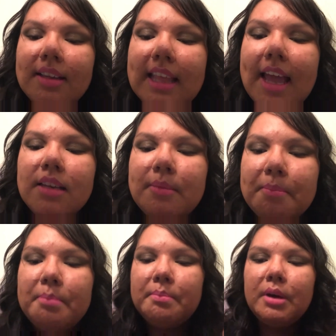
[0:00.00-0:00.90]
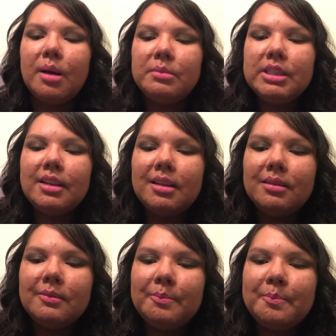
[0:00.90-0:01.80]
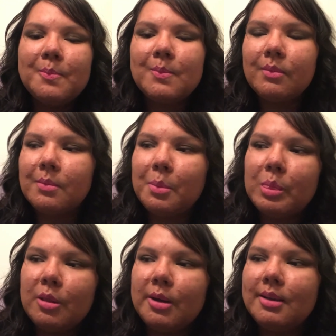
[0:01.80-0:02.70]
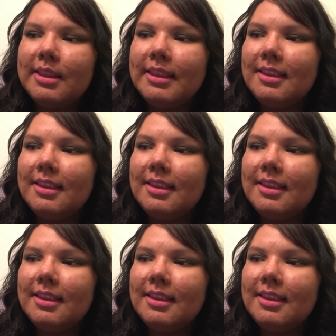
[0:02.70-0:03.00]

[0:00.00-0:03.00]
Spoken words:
that bombshell look